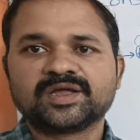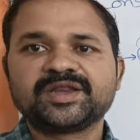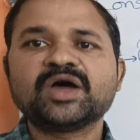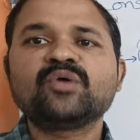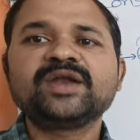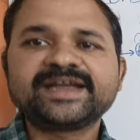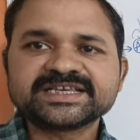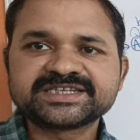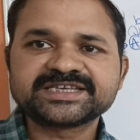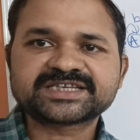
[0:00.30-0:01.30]
Now let
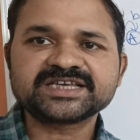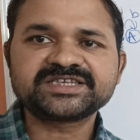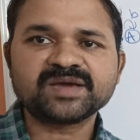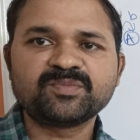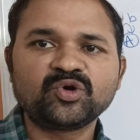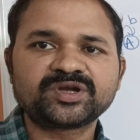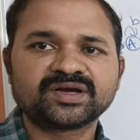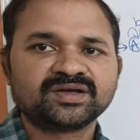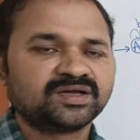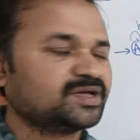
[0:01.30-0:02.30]
us discuss about
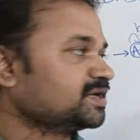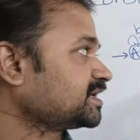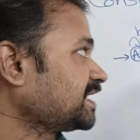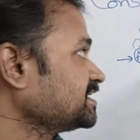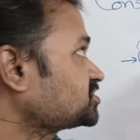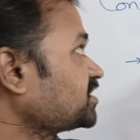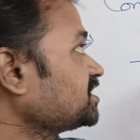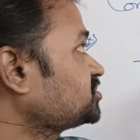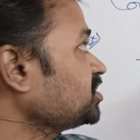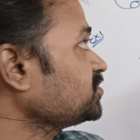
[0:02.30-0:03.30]

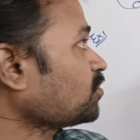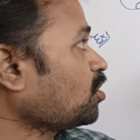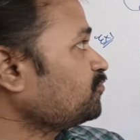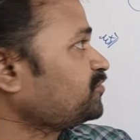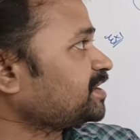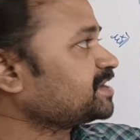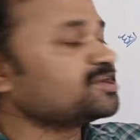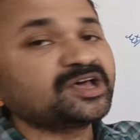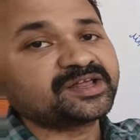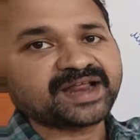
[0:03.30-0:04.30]
construction of
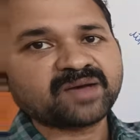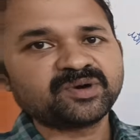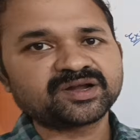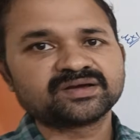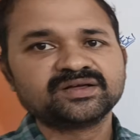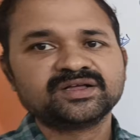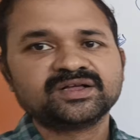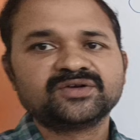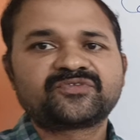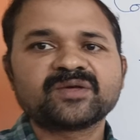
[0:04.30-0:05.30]
regular grammar
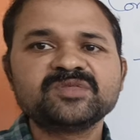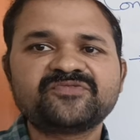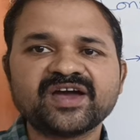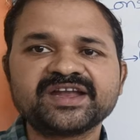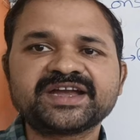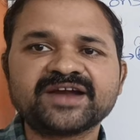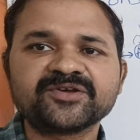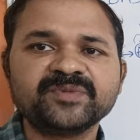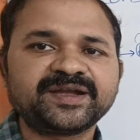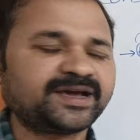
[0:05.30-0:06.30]
from the finite
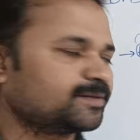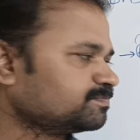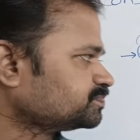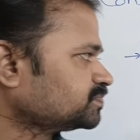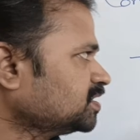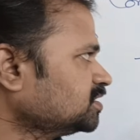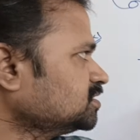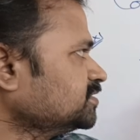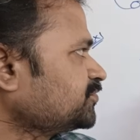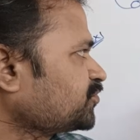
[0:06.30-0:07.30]
automata.
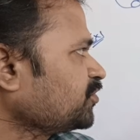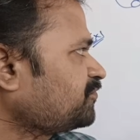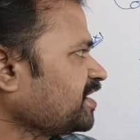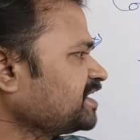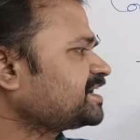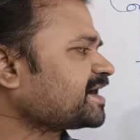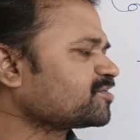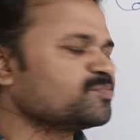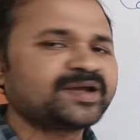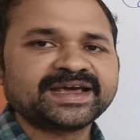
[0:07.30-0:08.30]
So a finite
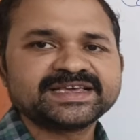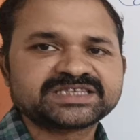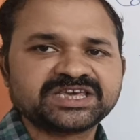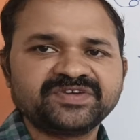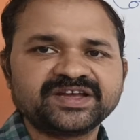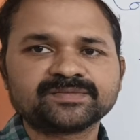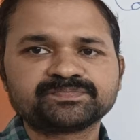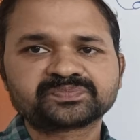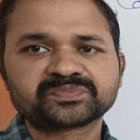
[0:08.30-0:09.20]
automata is given.